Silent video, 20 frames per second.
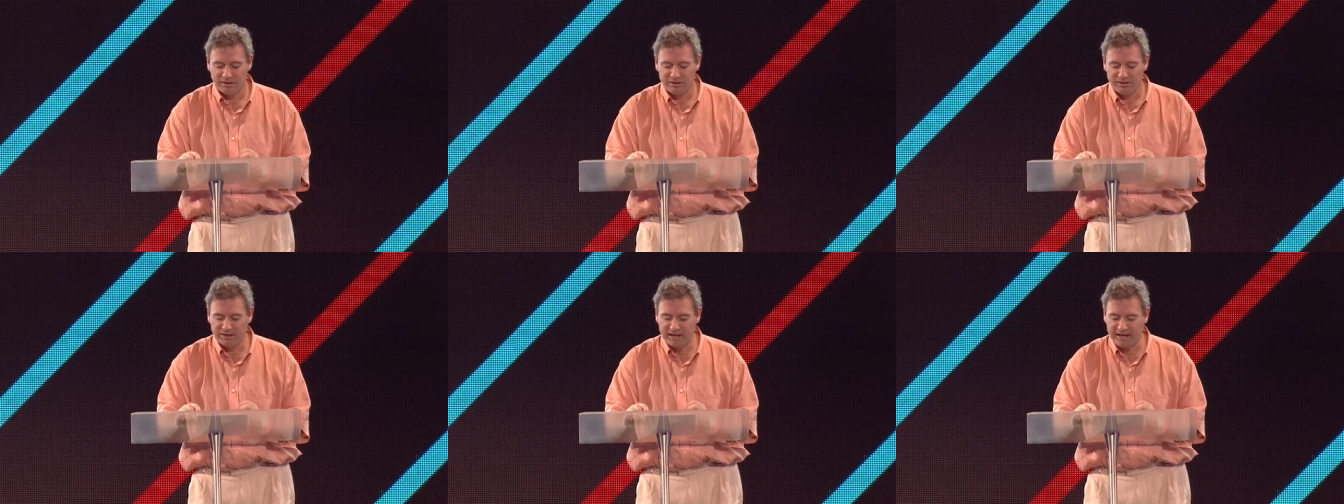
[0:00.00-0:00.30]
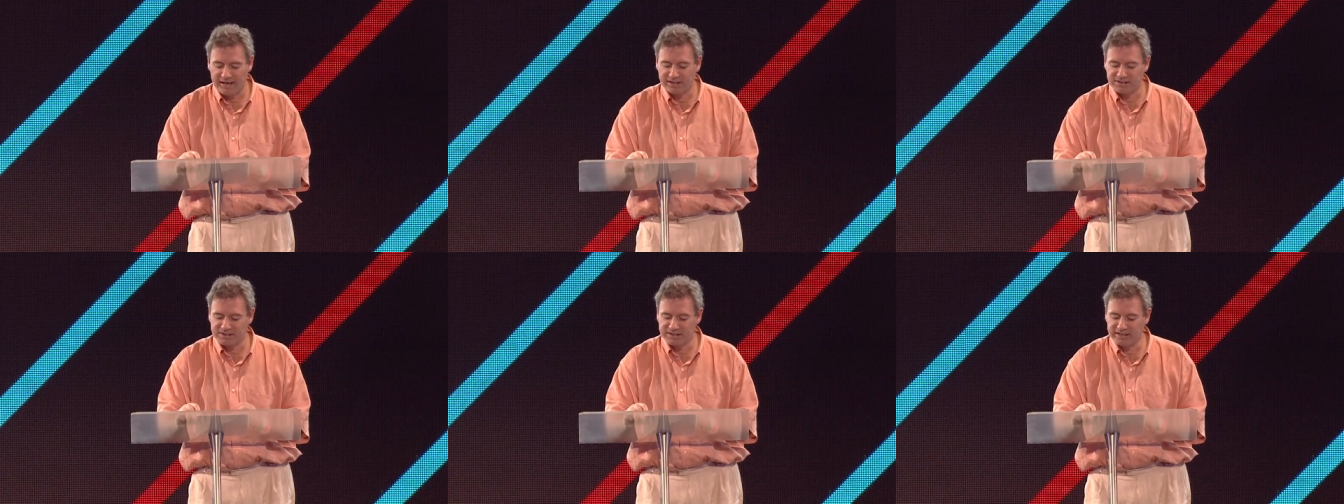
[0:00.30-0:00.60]

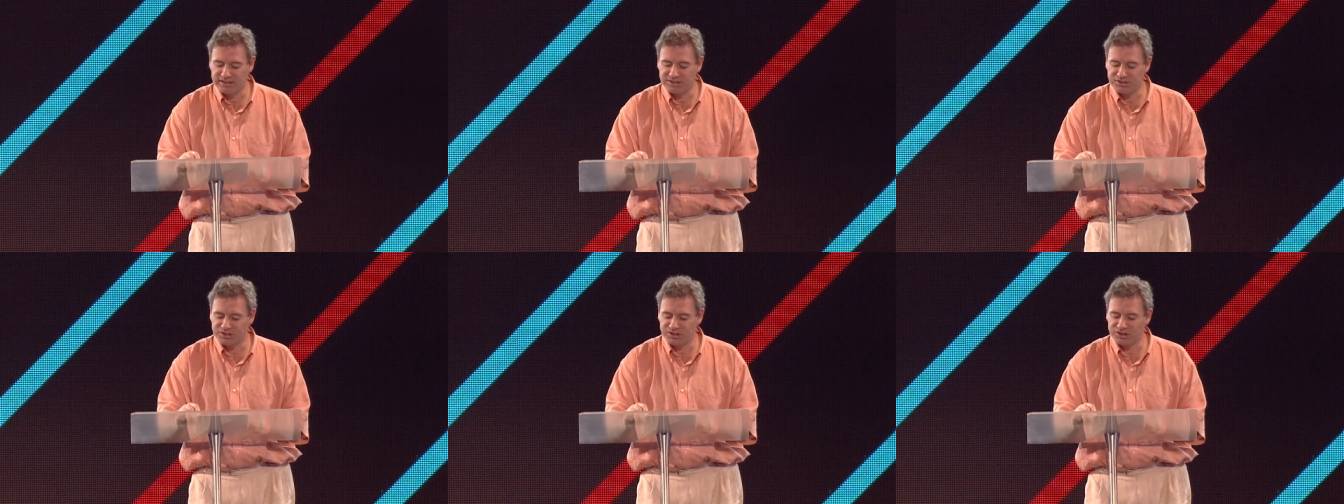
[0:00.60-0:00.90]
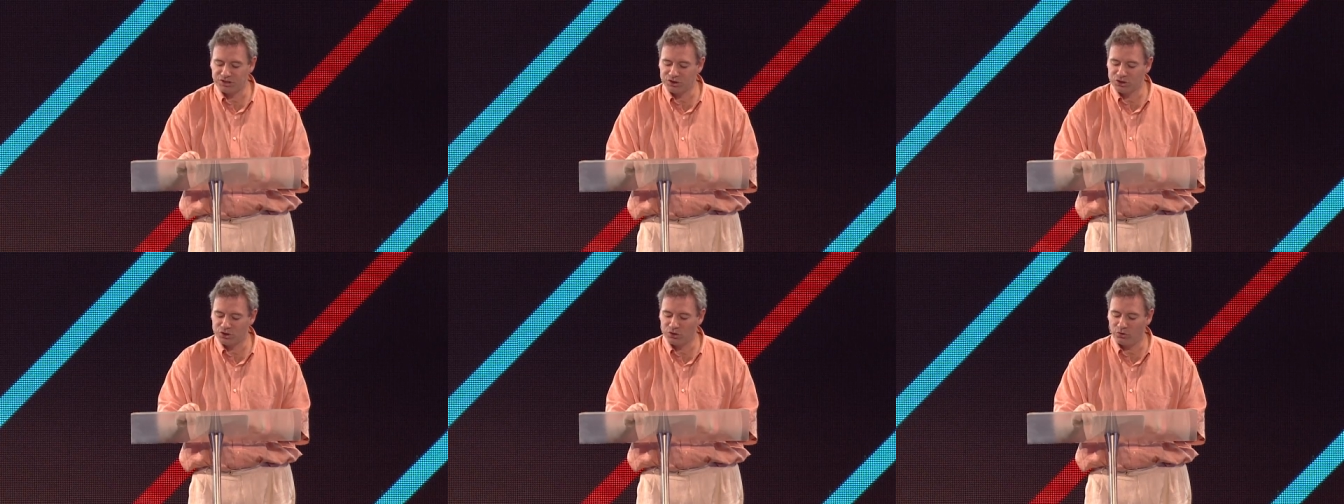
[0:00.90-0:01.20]
That is
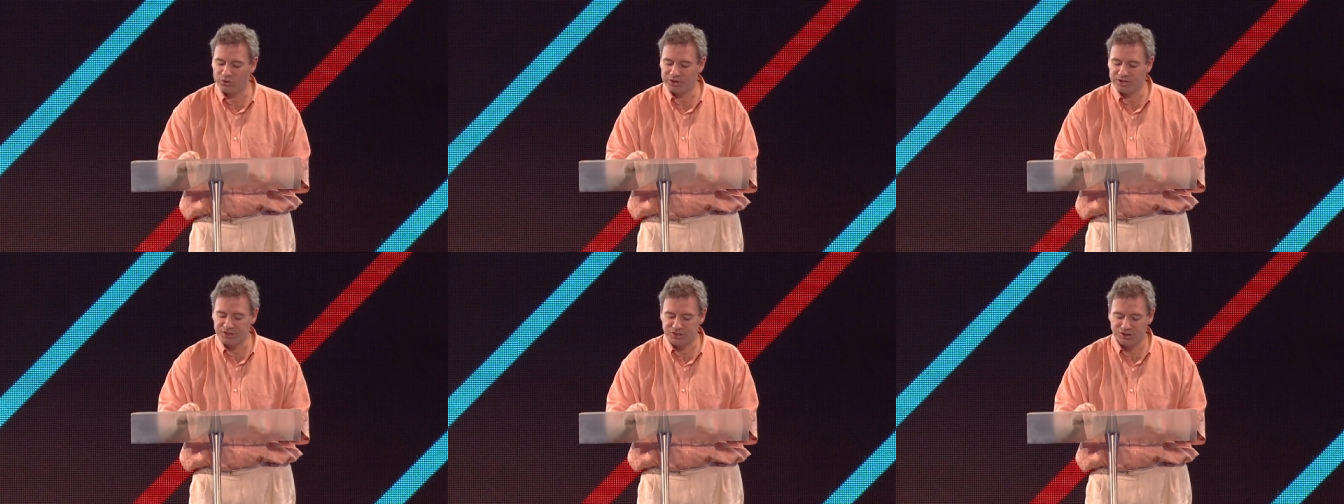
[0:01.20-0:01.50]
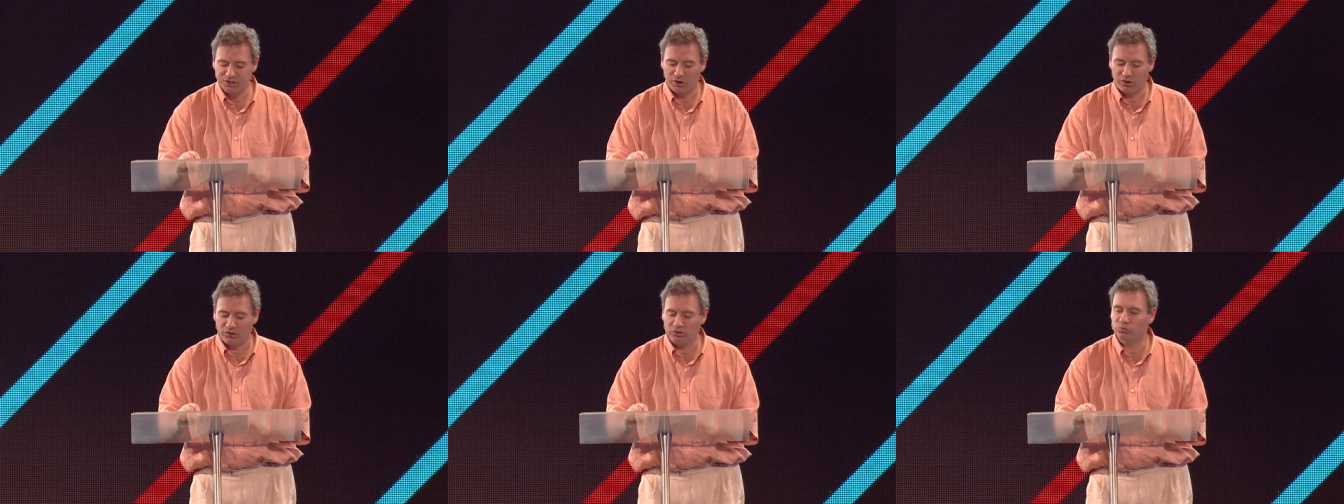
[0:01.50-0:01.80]
the
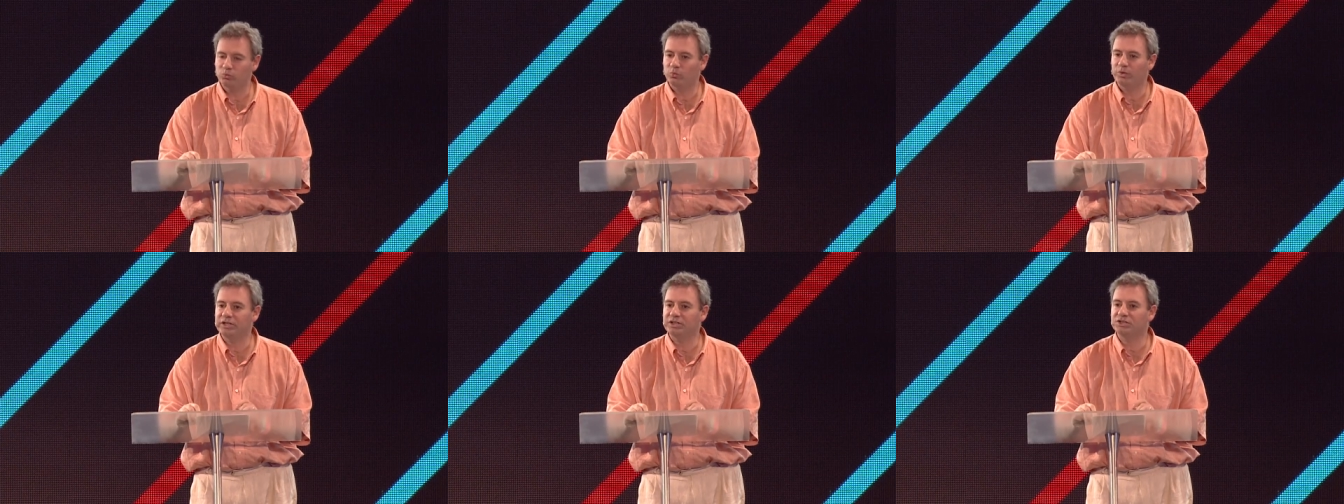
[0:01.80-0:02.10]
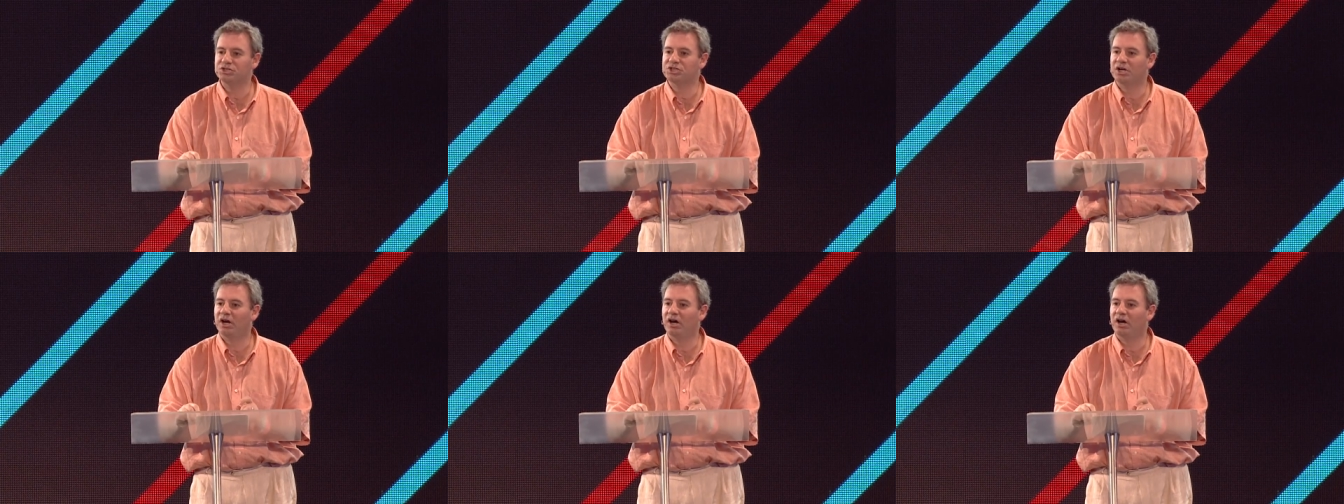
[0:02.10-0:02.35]
choice on which